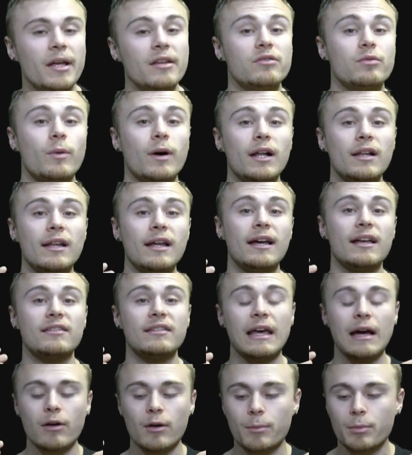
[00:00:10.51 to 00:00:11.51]
as well
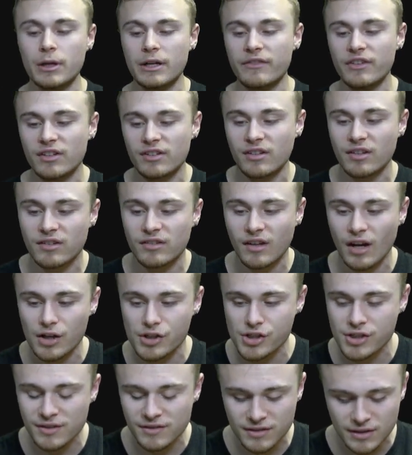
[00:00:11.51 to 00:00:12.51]
as our previous
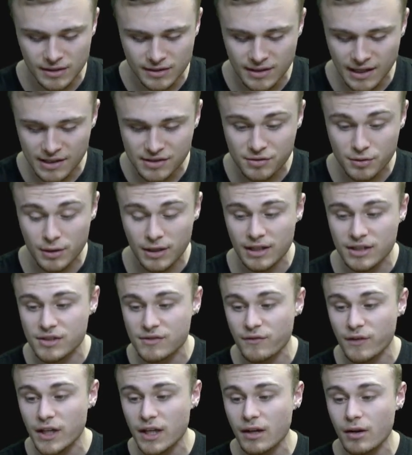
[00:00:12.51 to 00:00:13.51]
discussions in
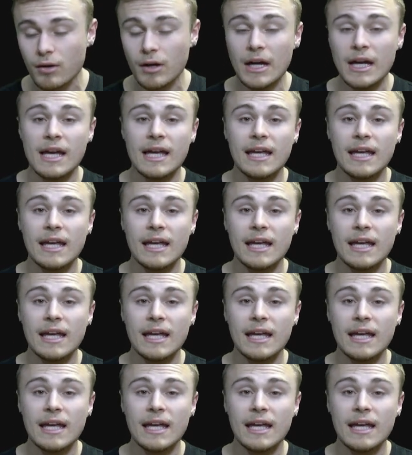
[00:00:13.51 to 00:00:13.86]
yesterday's video